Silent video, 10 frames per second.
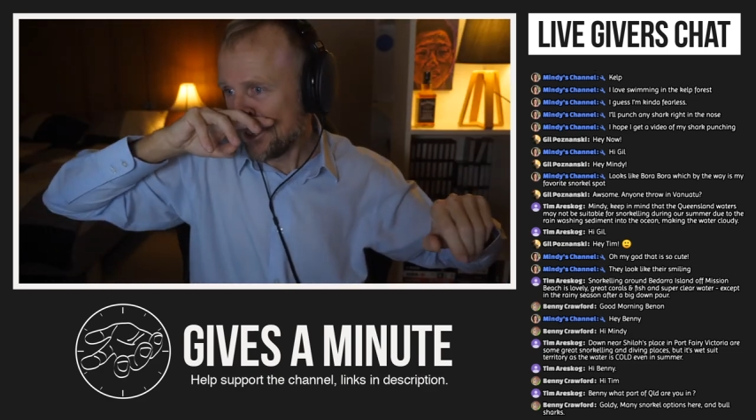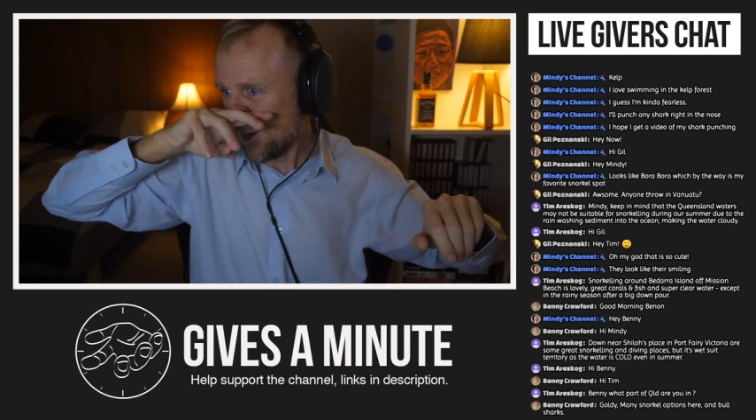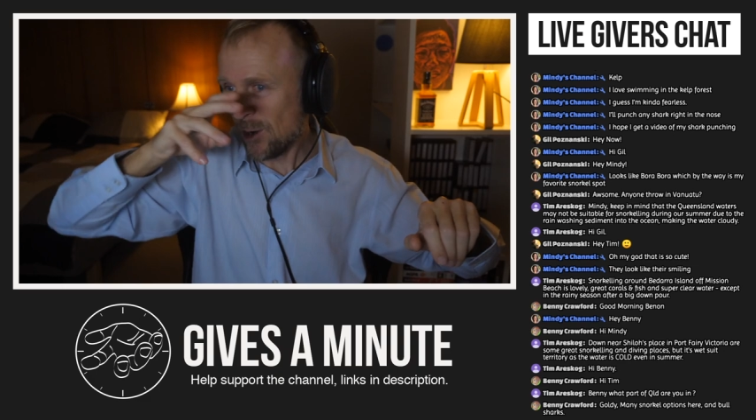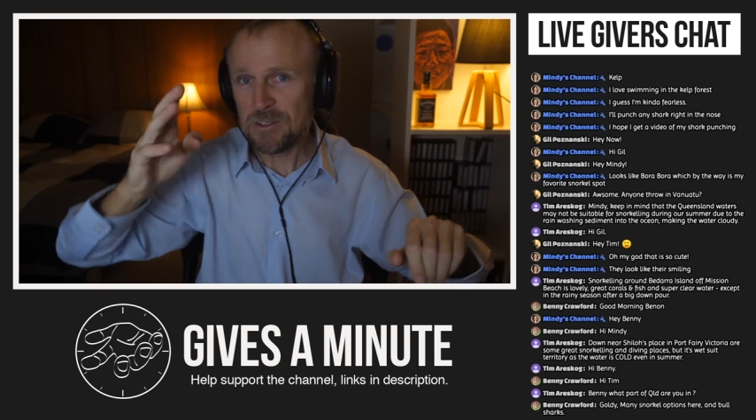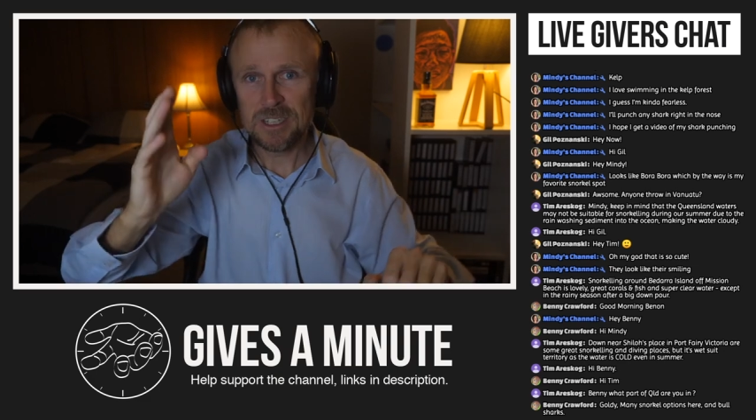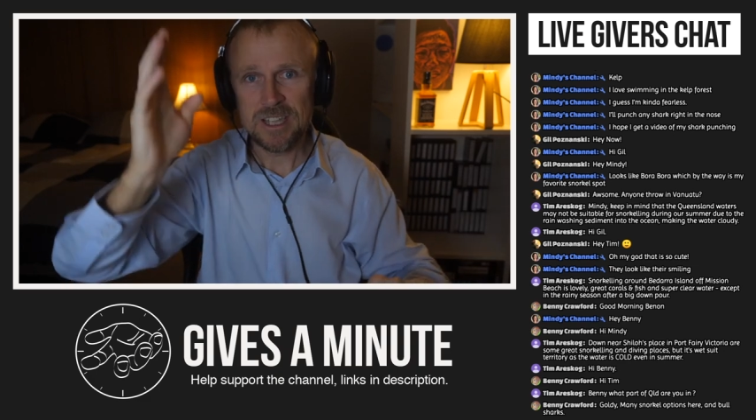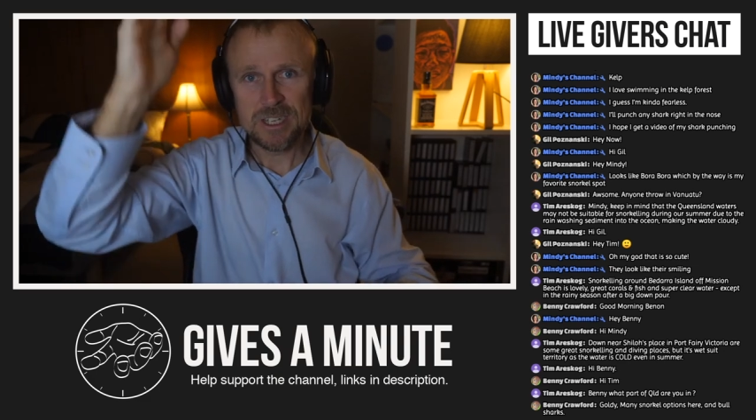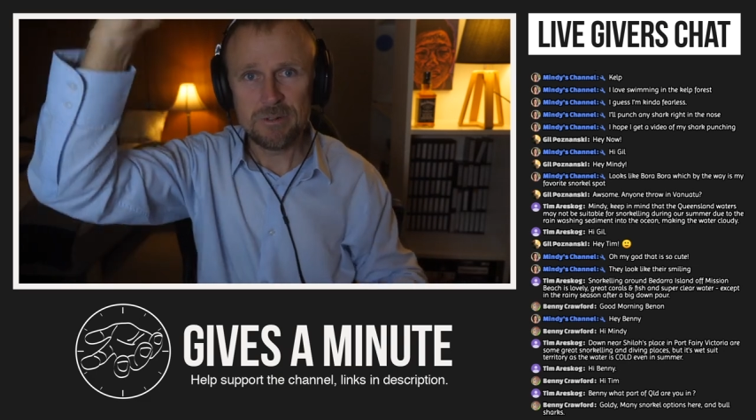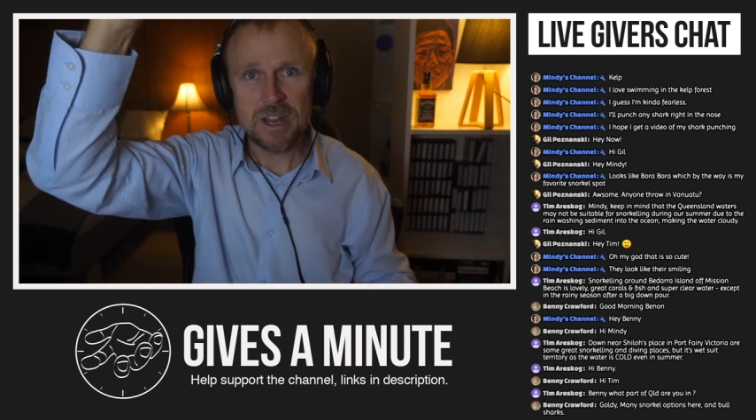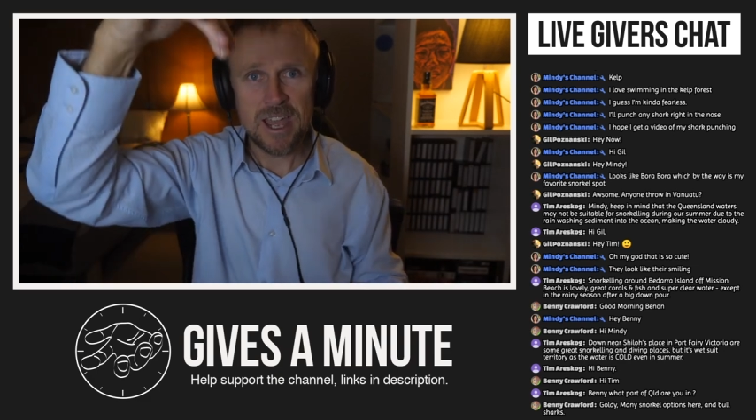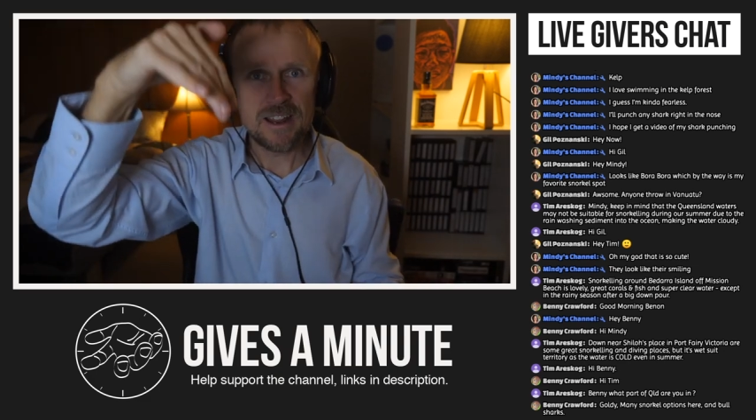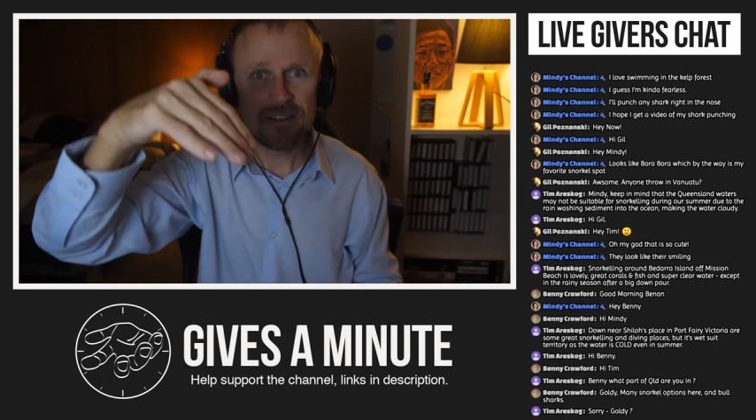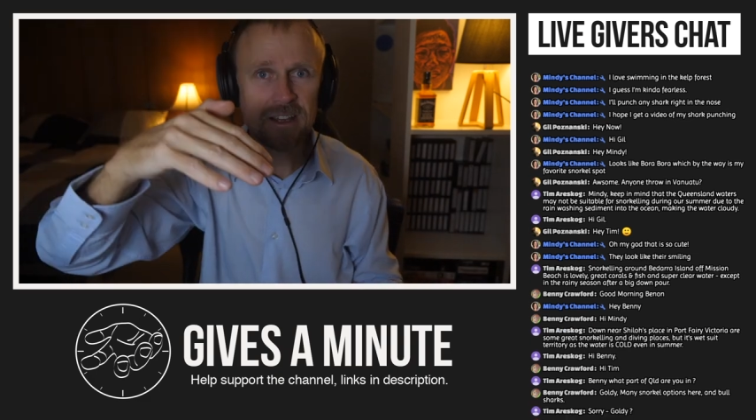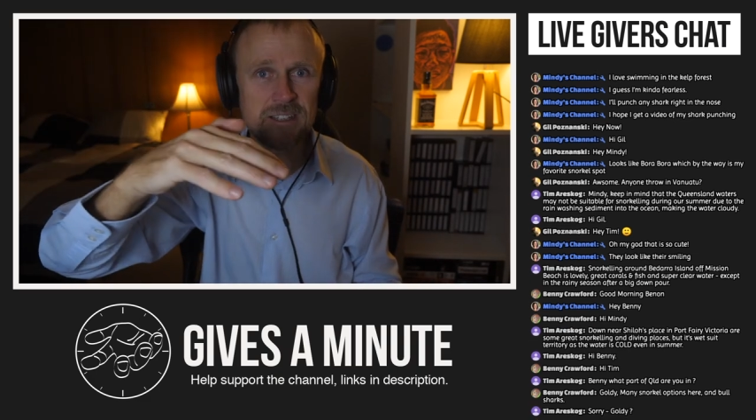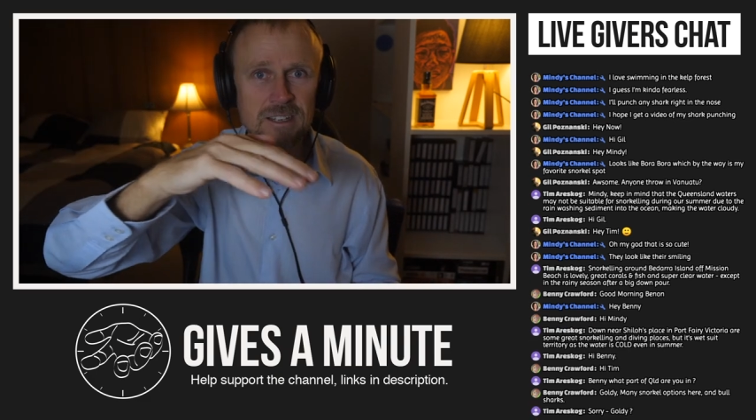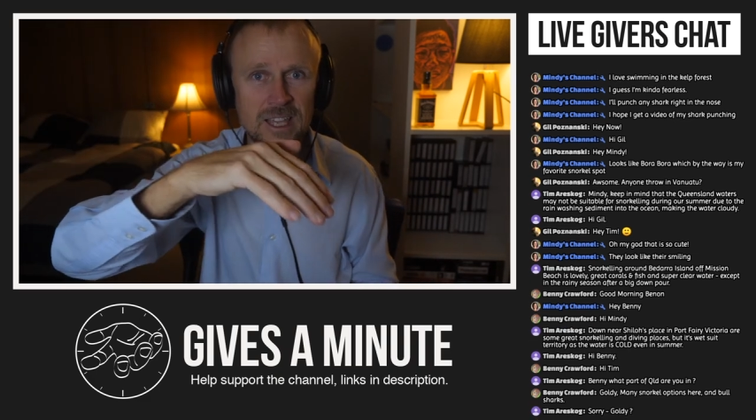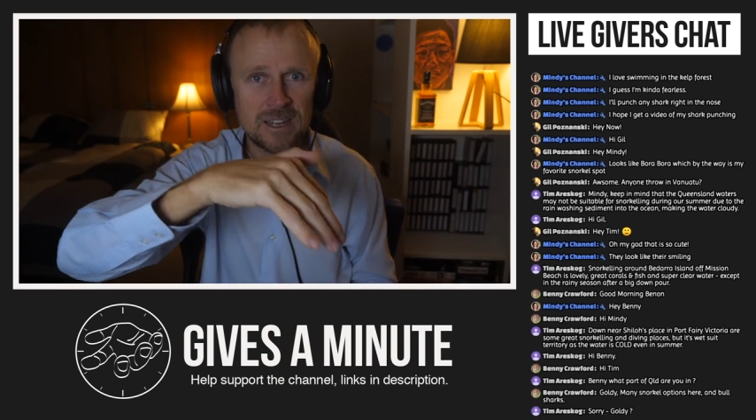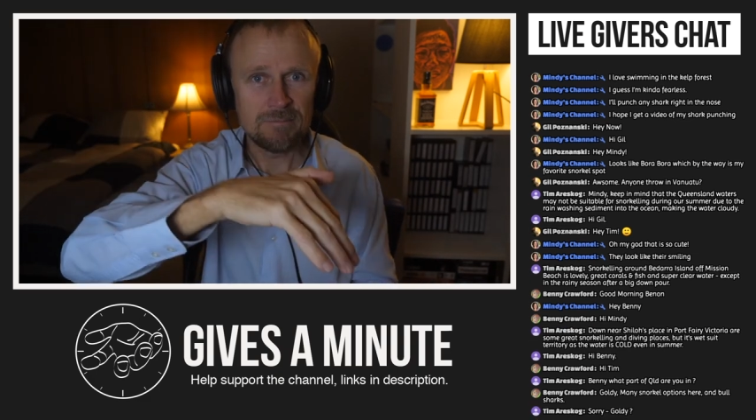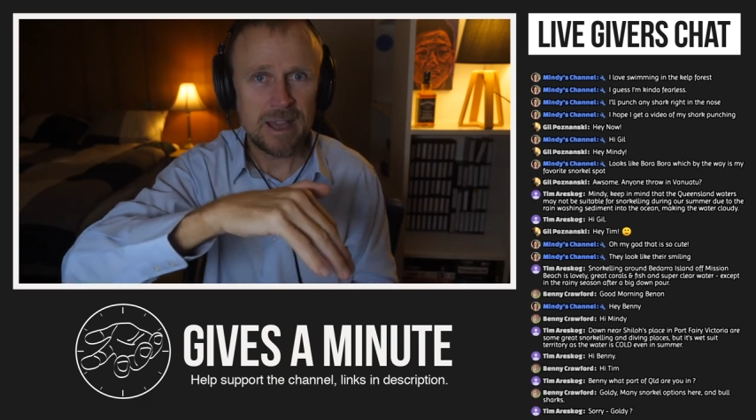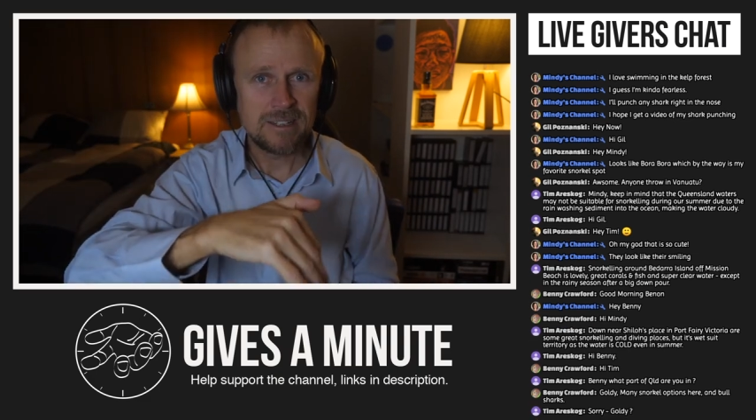Obviously, they're doing air things and
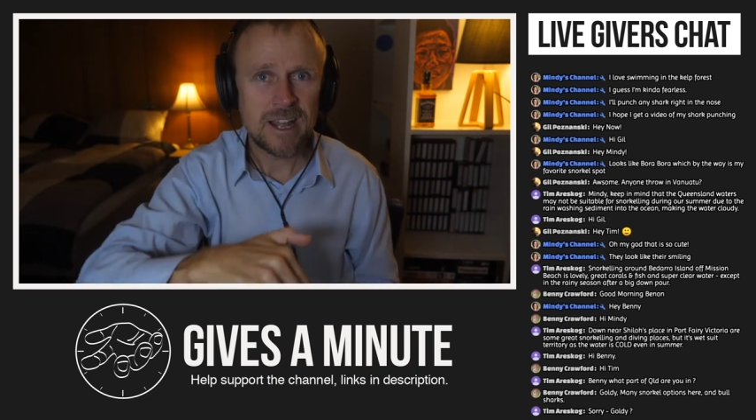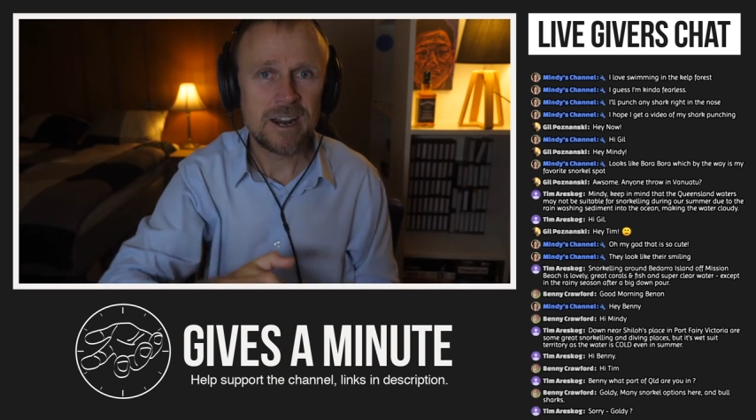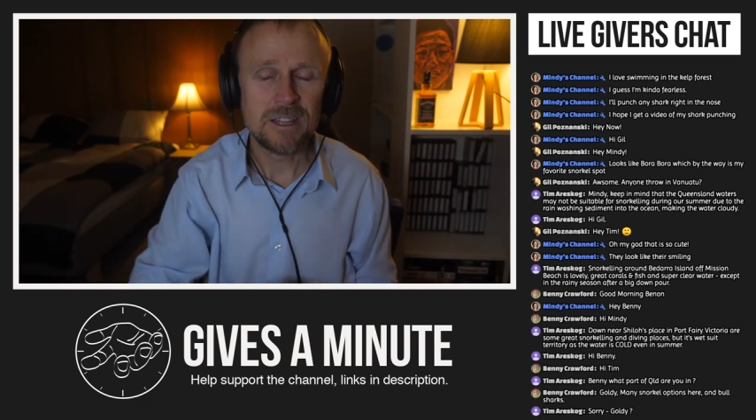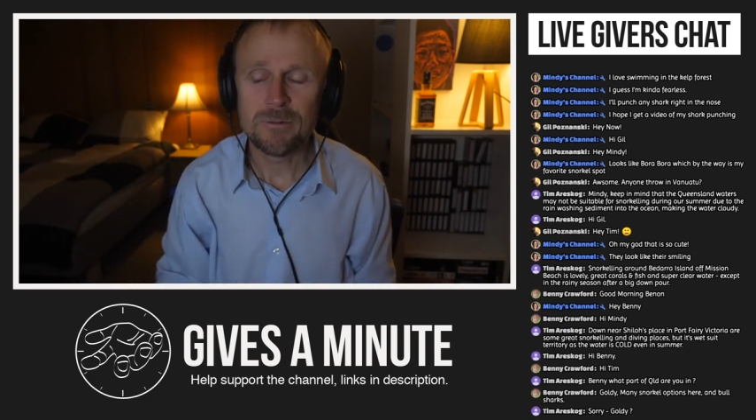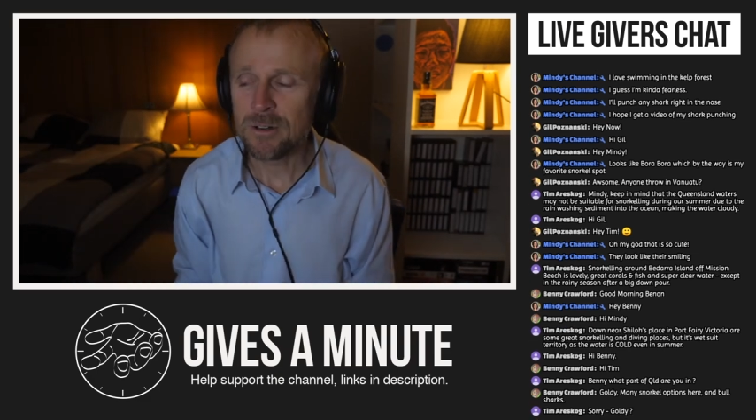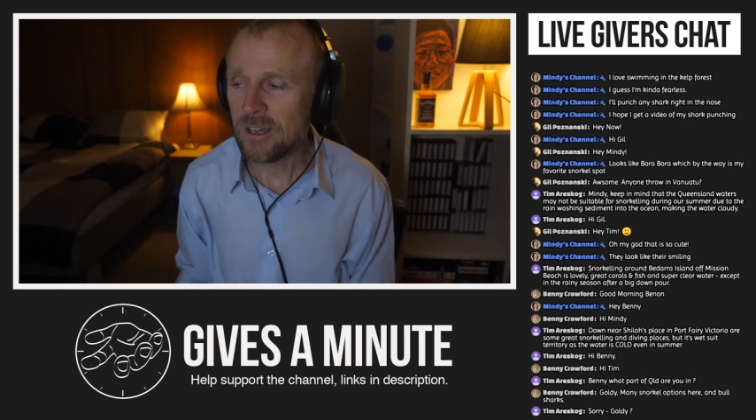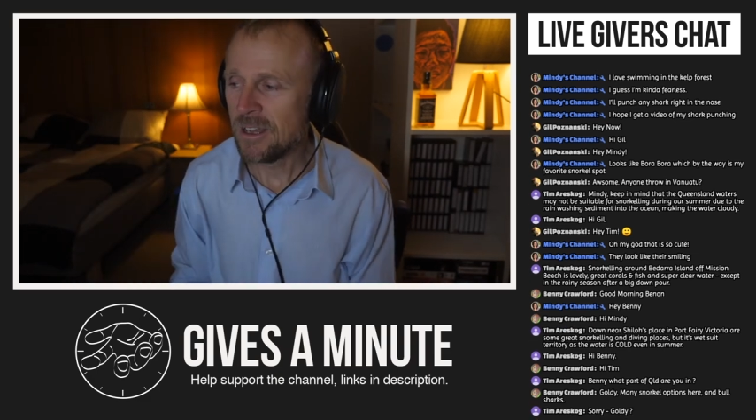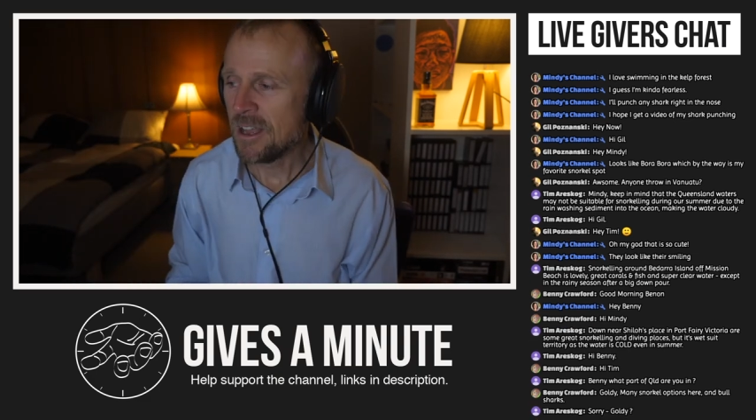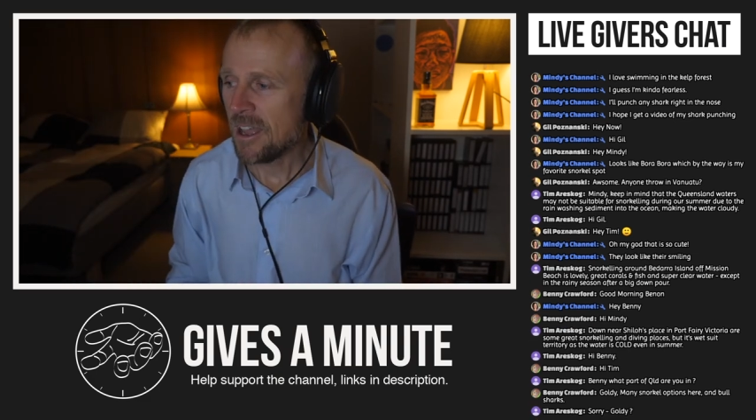getting back down under the water.